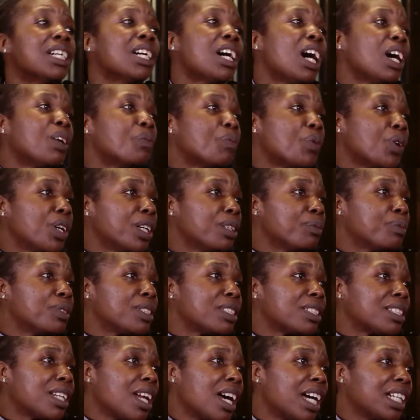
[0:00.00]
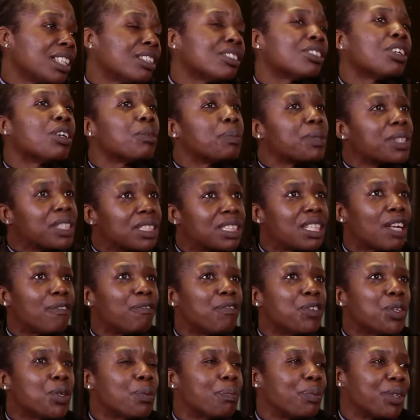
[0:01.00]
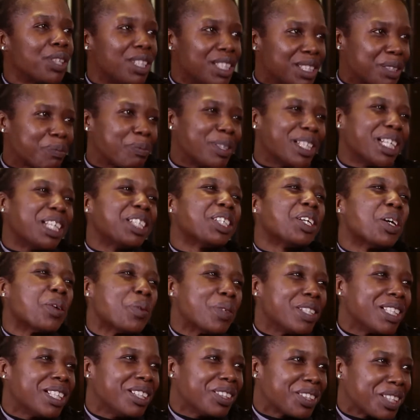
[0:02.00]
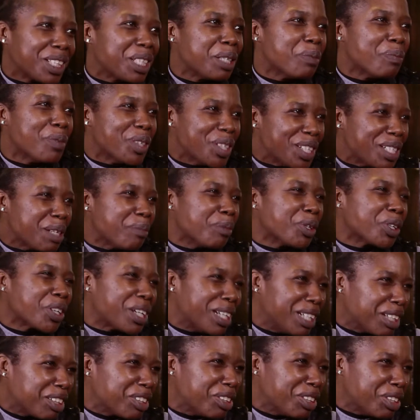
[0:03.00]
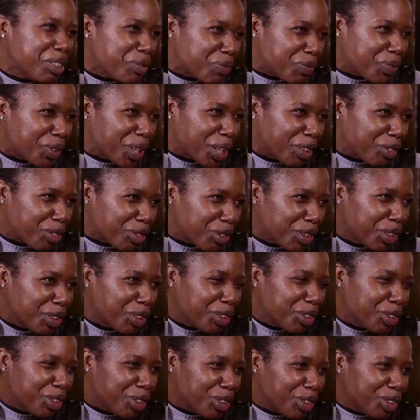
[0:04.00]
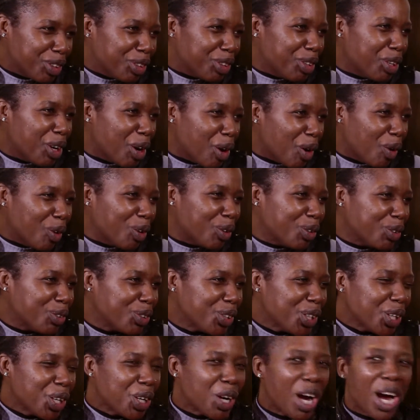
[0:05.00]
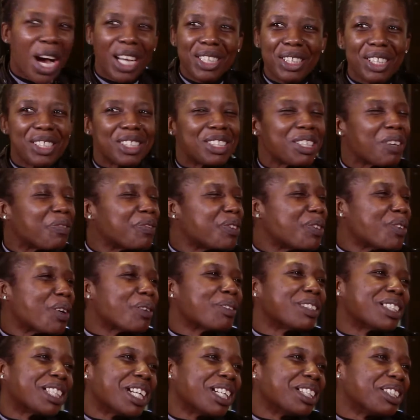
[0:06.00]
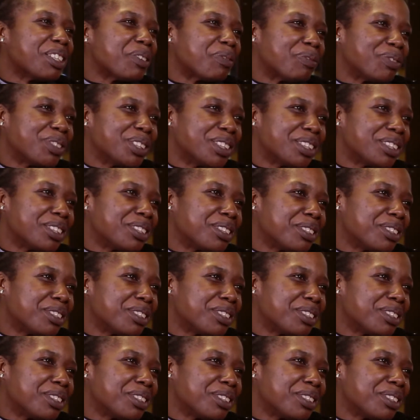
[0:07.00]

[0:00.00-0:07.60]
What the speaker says: and what it was like, you know, because they feel British, but they know when they look in the mirror, them look a little different, you know? And there's nothing wrong with that difference.